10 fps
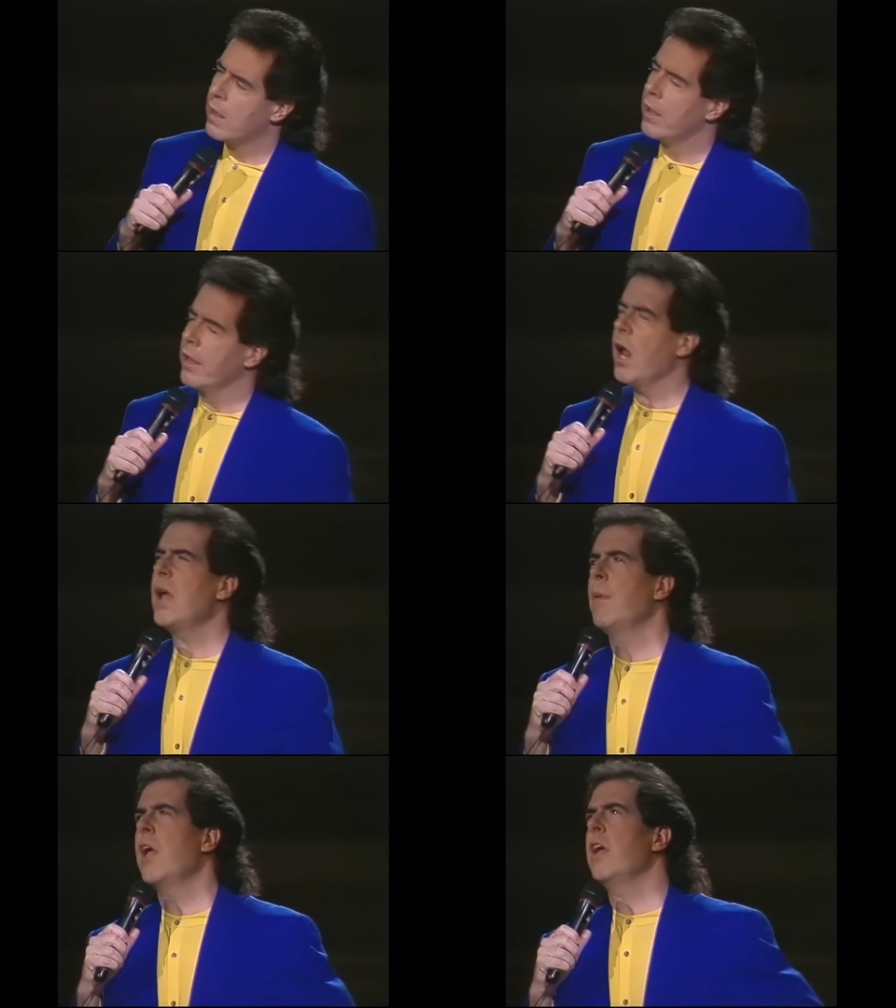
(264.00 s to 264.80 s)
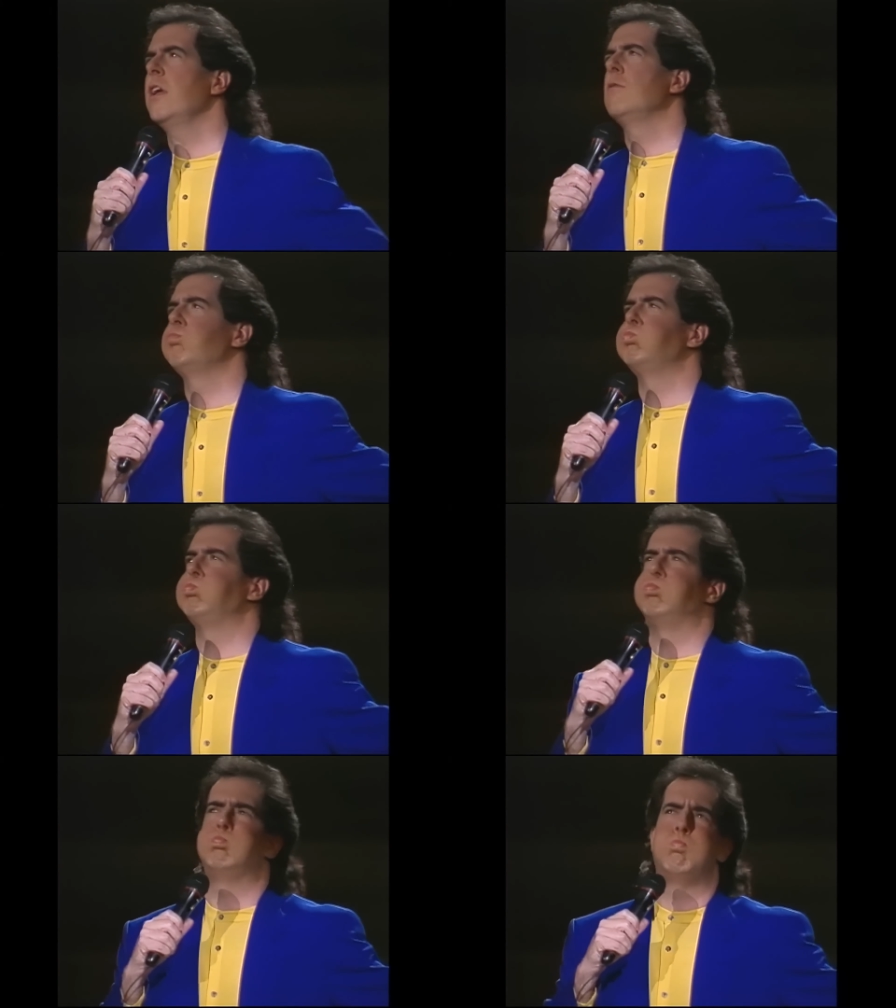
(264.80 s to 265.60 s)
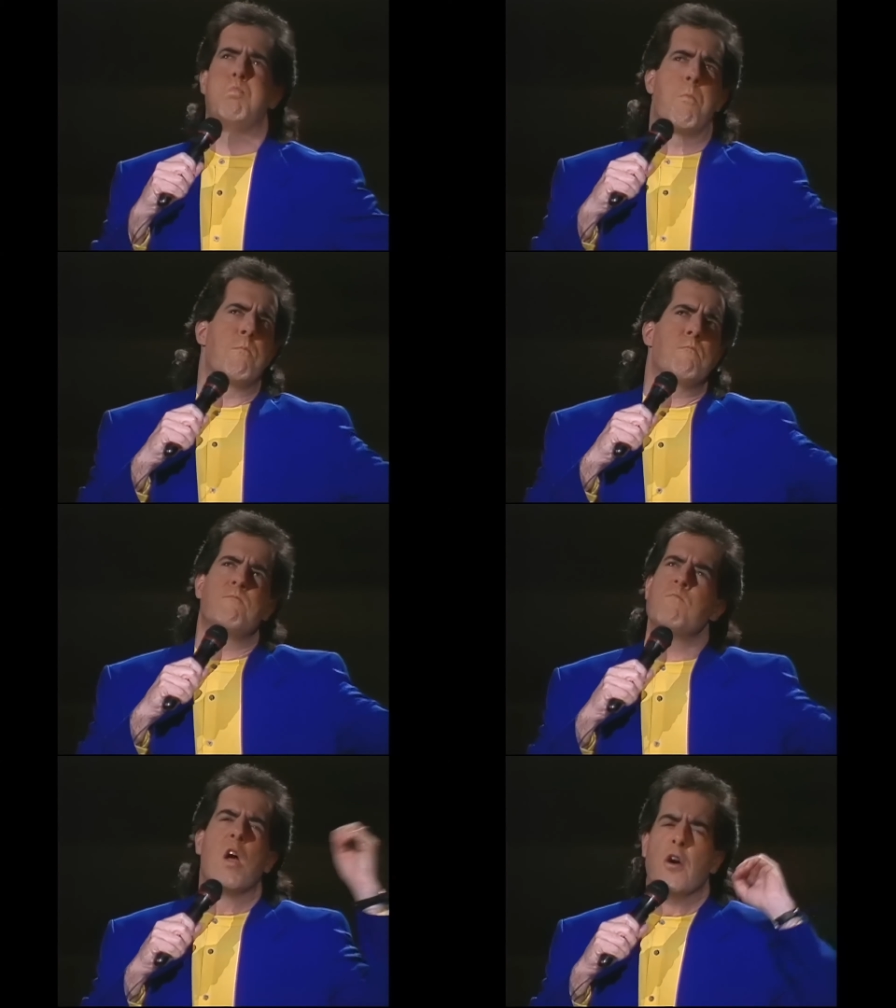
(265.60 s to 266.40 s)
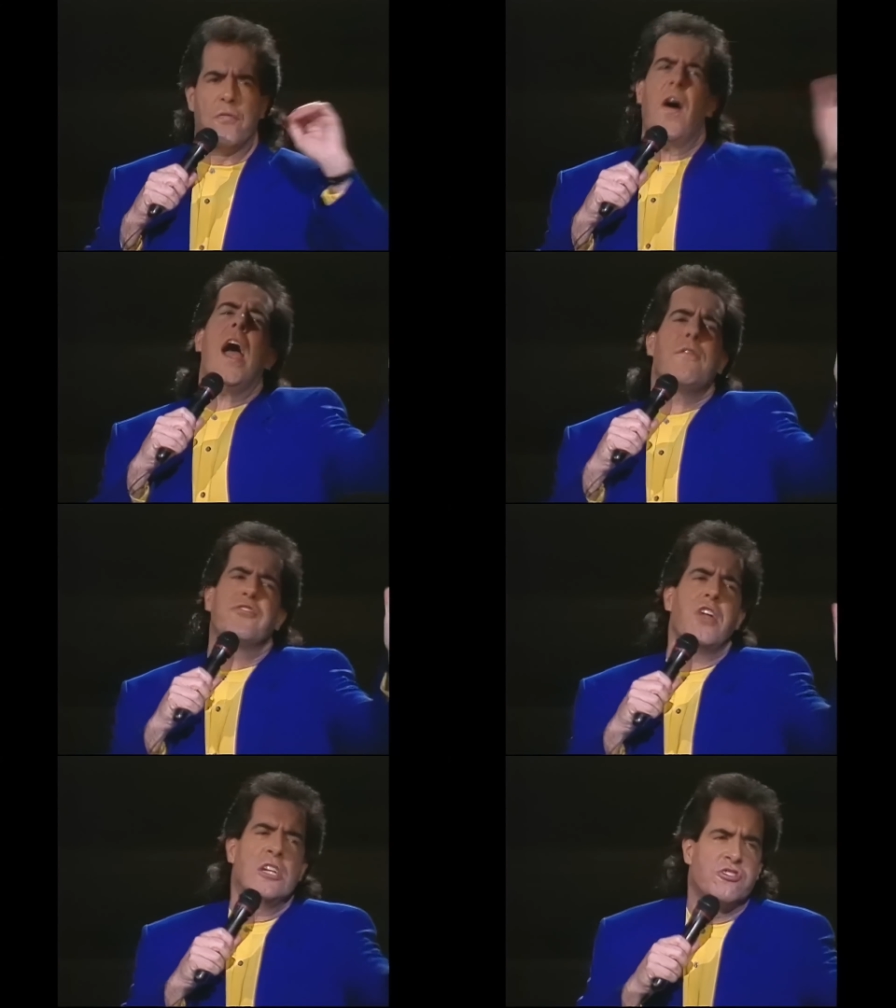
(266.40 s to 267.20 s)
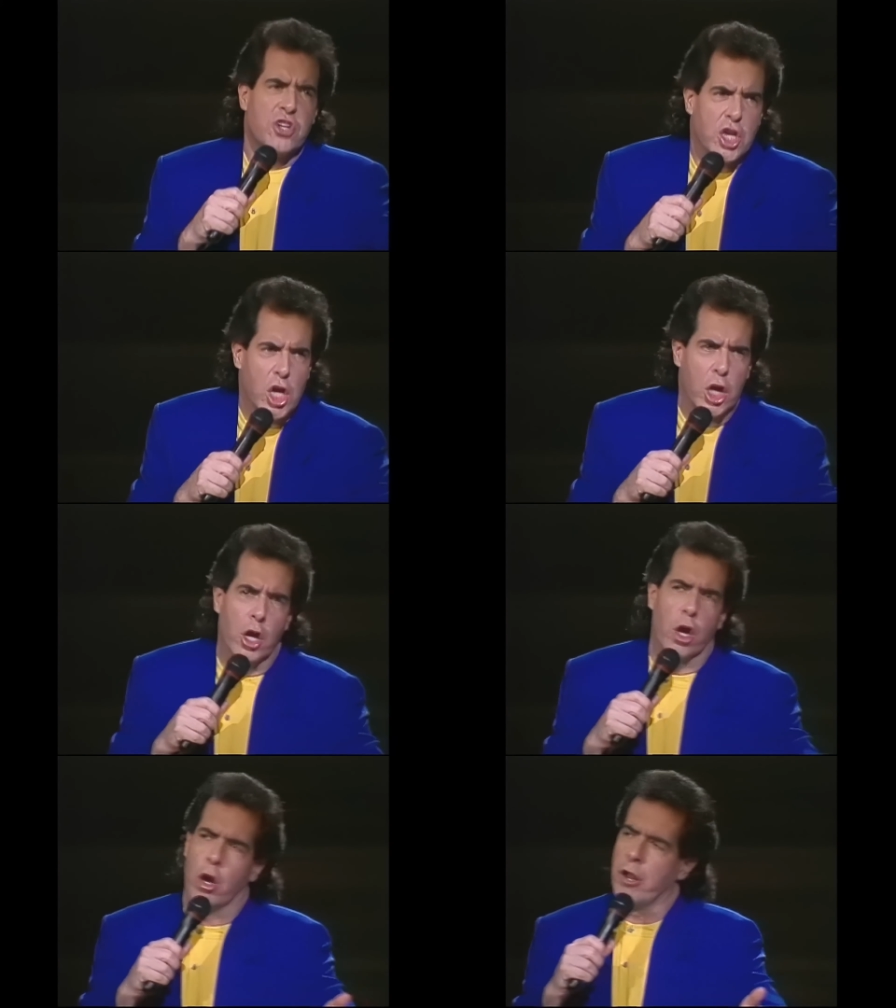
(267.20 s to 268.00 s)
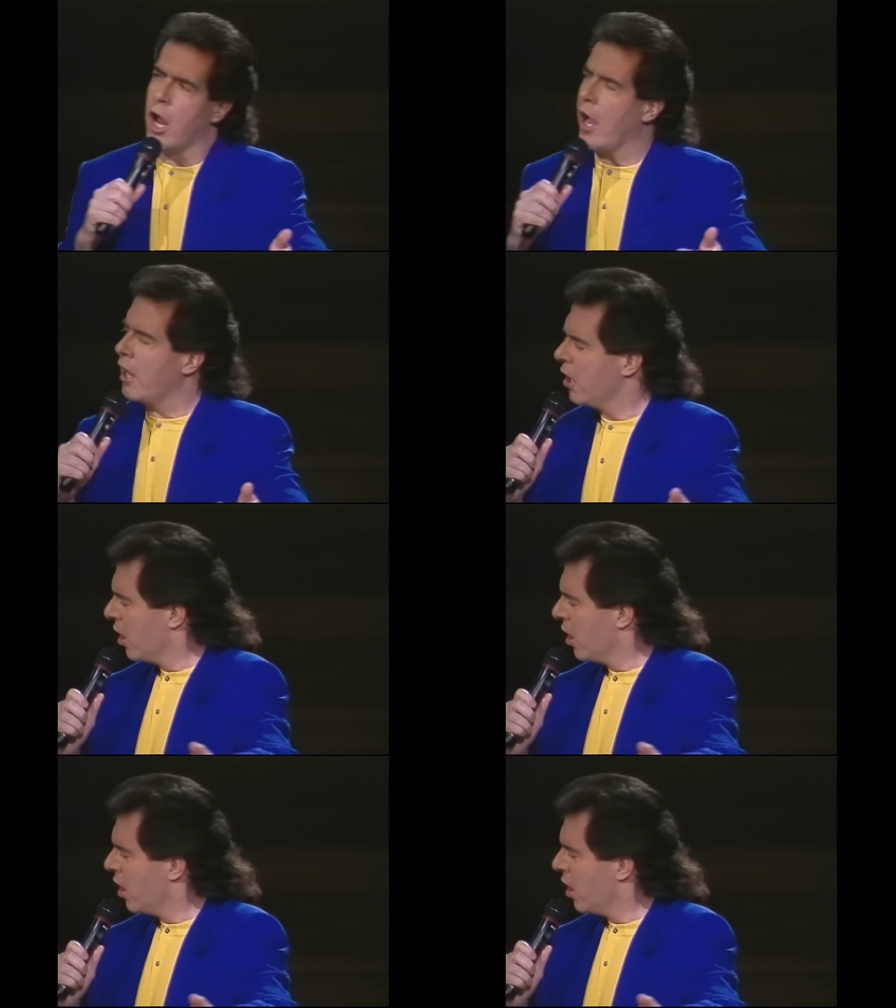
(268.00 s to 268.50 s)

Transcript: And I made five cents a year, and I,